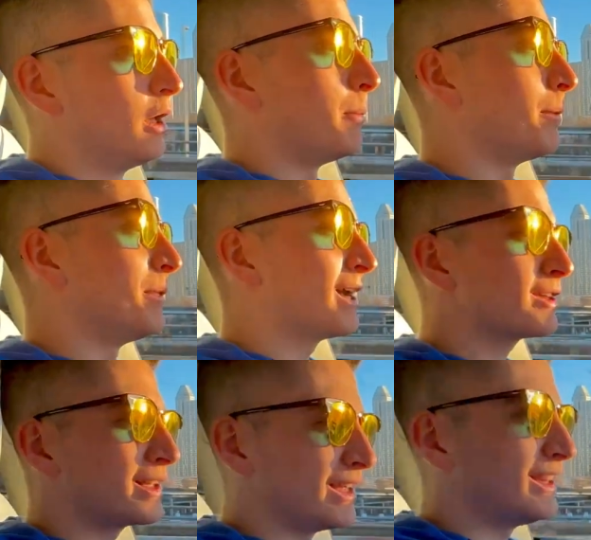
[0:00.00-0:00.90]
But because
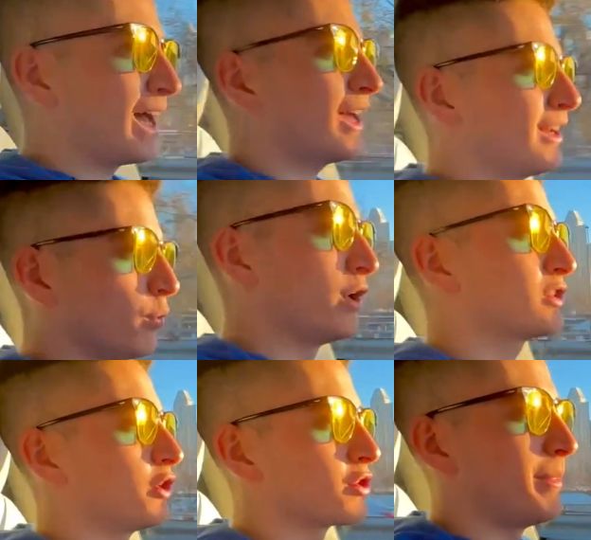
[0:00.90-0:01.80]
I did that, it wants
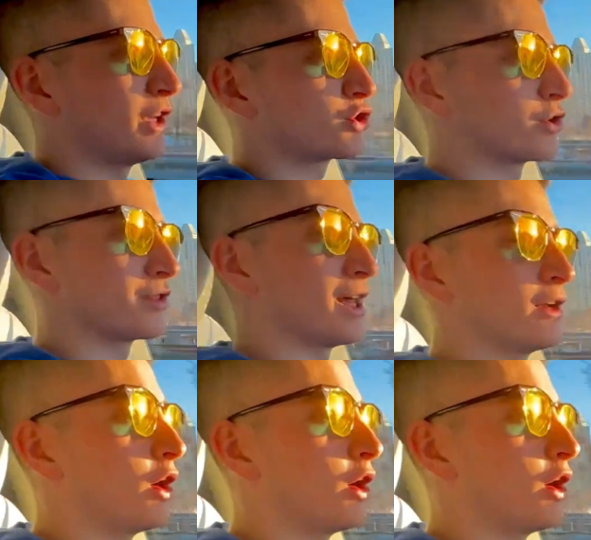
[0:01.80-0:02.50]
to also make sure that,